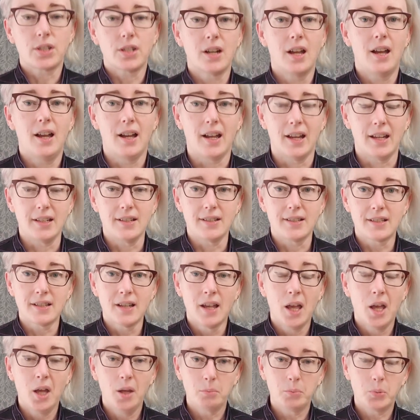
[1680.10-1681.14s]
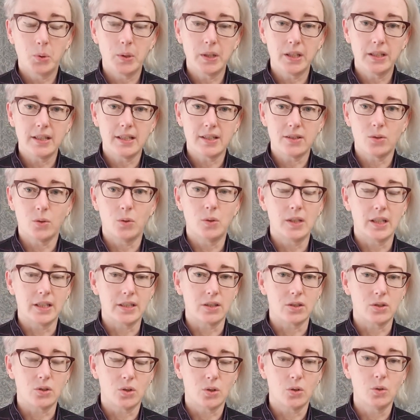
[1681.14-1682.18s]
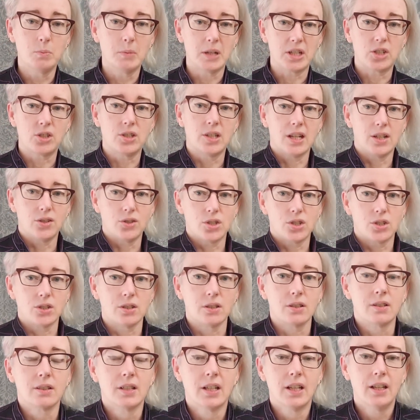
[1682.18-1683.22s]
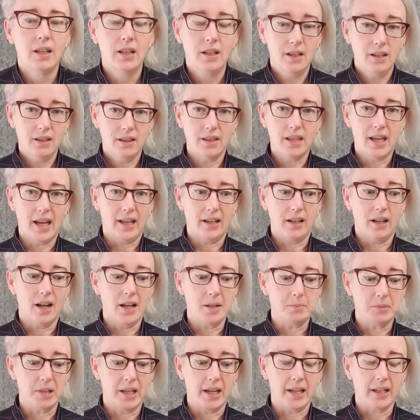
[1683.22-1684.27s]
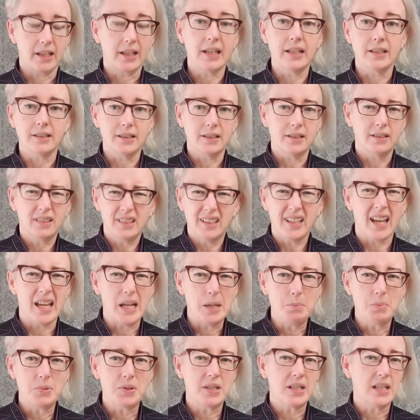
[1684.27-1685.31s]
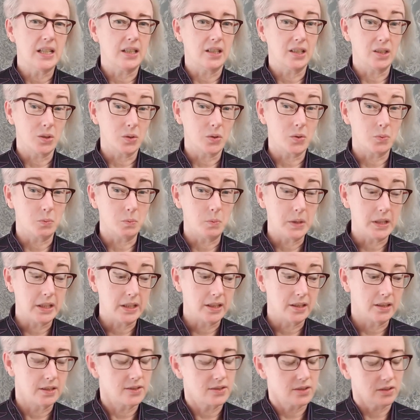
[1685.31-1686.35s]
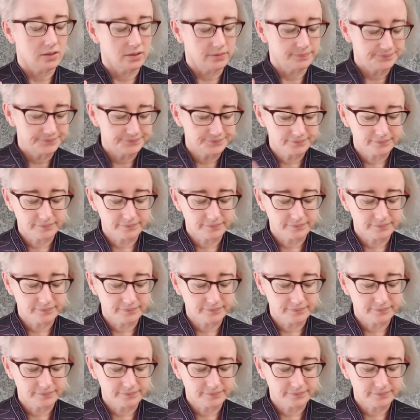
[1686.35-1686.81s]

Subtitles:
and eyes, putting this all under too much tension that I'm like, it gapes and it looks weird. So